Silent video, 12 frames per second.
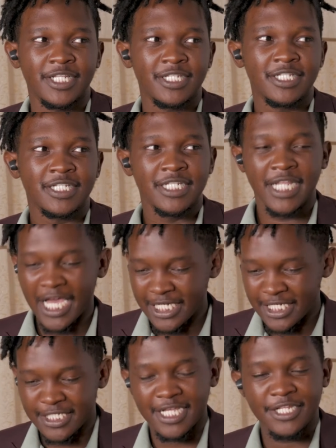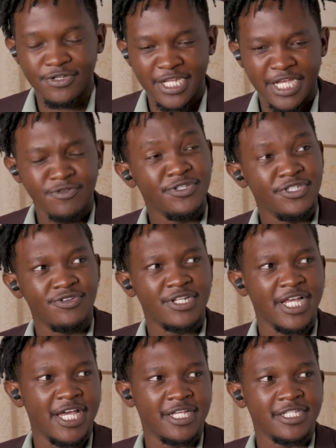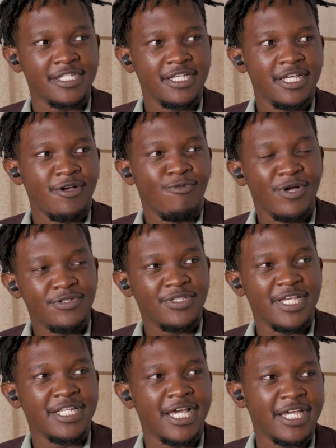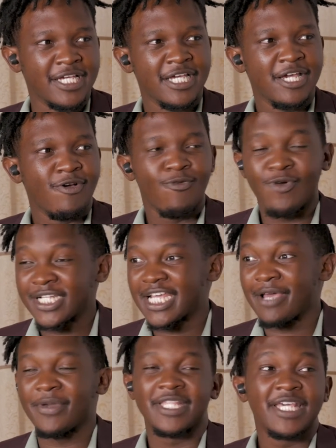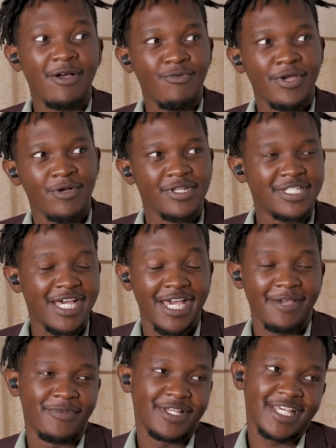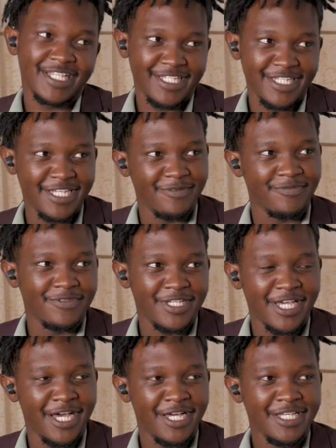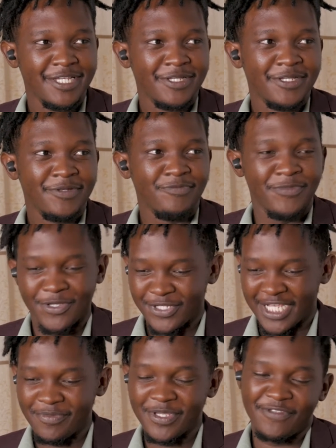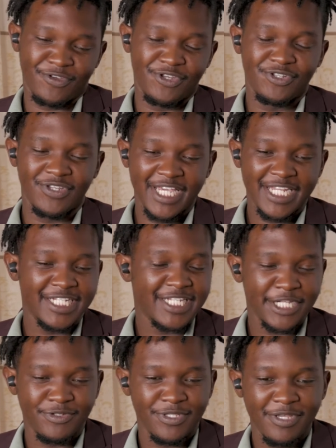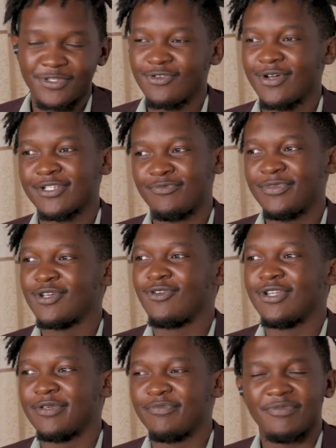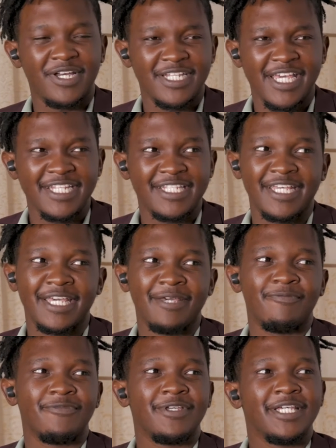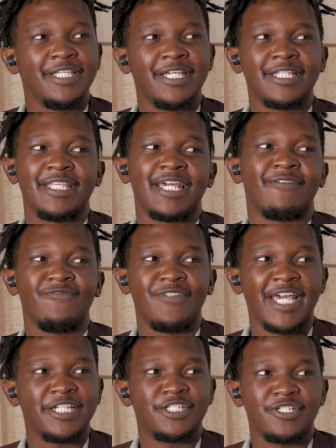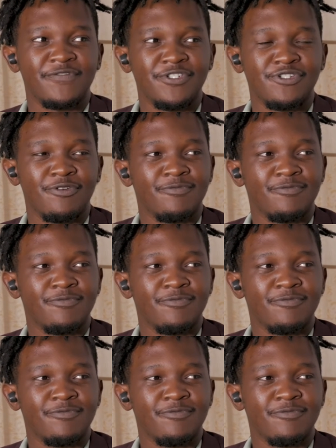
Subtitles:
understand your client. Who is your client? What do they like? What time are they awake? What time are they asleep? Yeah. Because I mean, if you're going to get in touch with them, you don't want to be calling people at 8 a.m., yet they have night shift jobs.